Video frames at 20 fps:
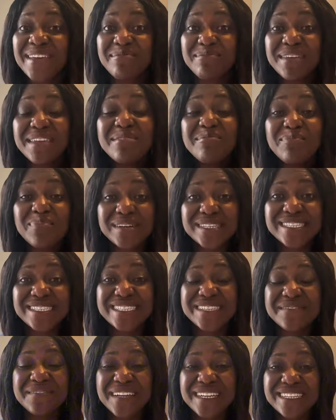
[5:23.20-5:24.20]
Being
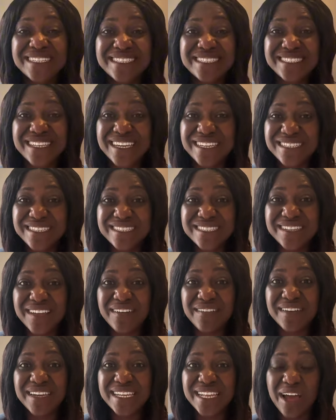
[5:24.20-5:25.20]
positive and
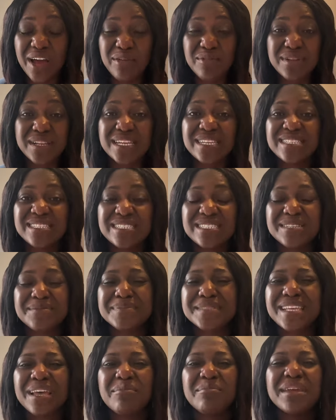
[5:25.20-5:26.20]
intentional in our
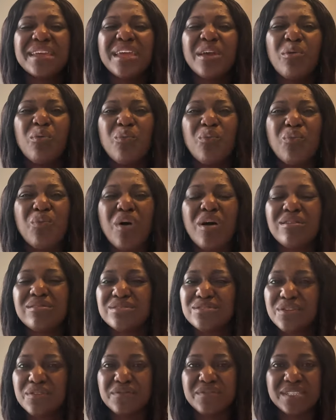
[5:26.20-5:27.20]
relationships can make a
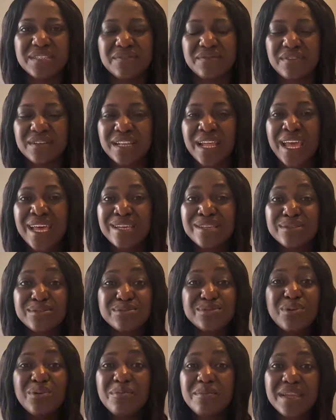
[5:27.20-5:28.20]
world of difference.
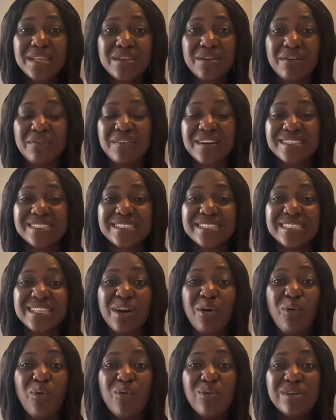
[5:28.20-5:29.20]
So many of us,
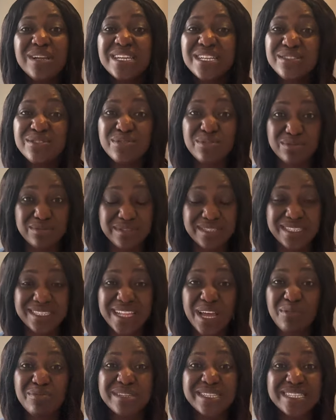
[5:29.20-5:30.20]
the only dose
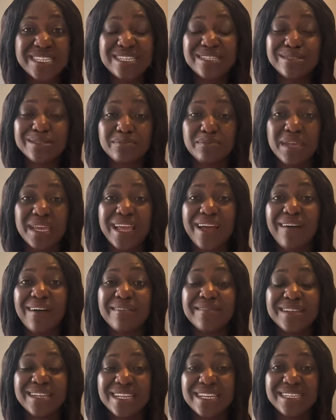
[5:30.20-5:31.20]
that we need to make
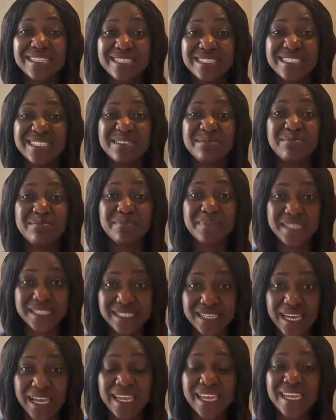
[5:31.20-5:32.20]
our relationship
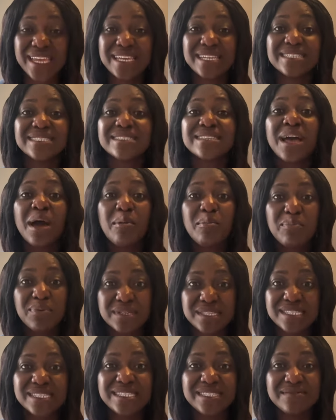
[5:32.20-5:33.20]
better is
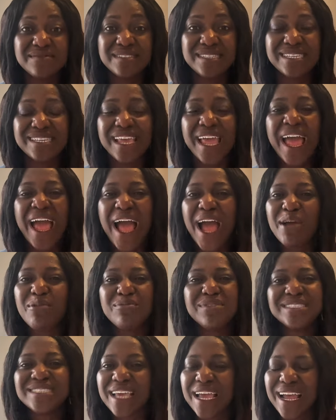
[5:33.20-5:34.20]
positivity. I
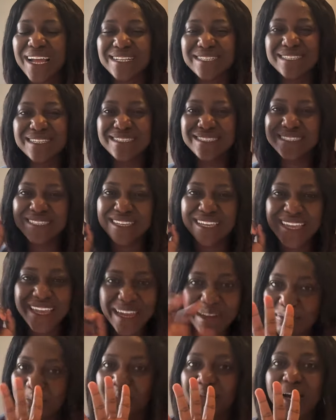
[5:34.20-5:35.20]
wish I can just
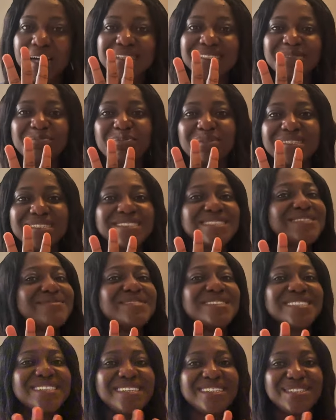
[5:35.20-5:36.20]
impact
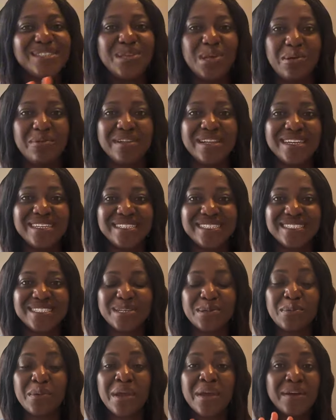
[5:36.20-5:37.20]
positivity into your
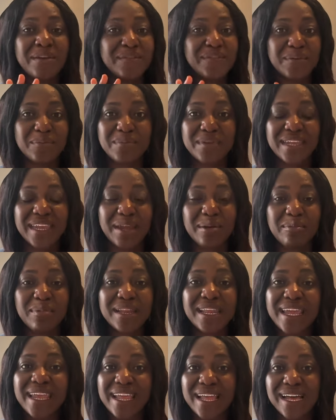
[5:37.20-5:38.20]
relationship from here,
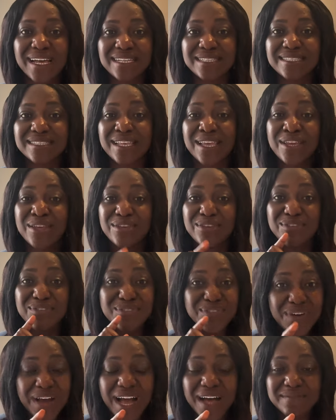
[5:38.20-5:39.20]
but I can't.
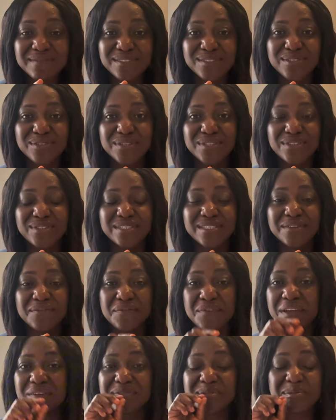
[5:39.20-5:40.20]
You have to do it
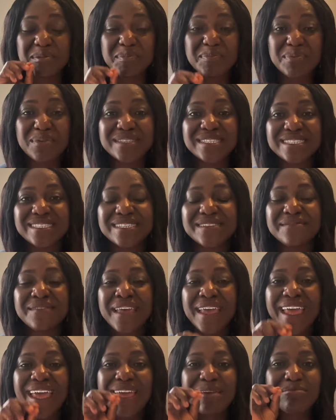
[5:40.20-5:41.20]
yourself. You have to be
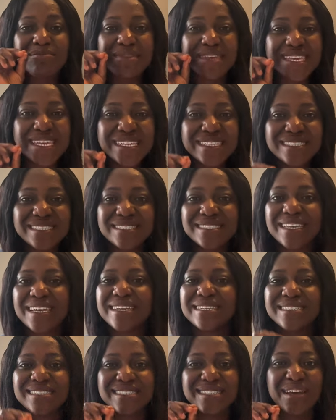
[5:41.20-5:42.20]
positive and be
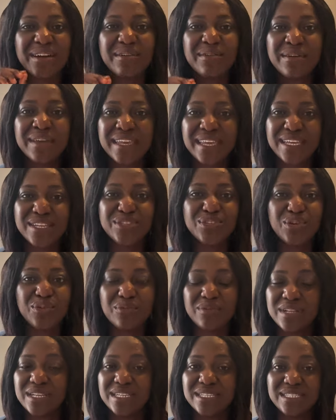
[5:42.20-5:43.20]
intentional in
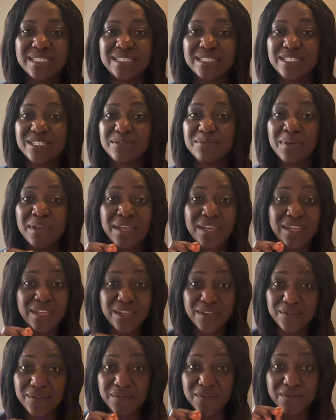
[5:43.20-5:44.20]
your relationship
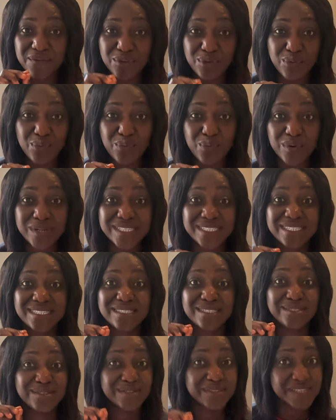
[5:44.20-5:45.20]
if you want
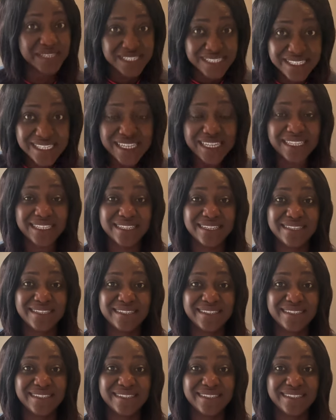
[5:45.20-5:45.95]
it to succeed.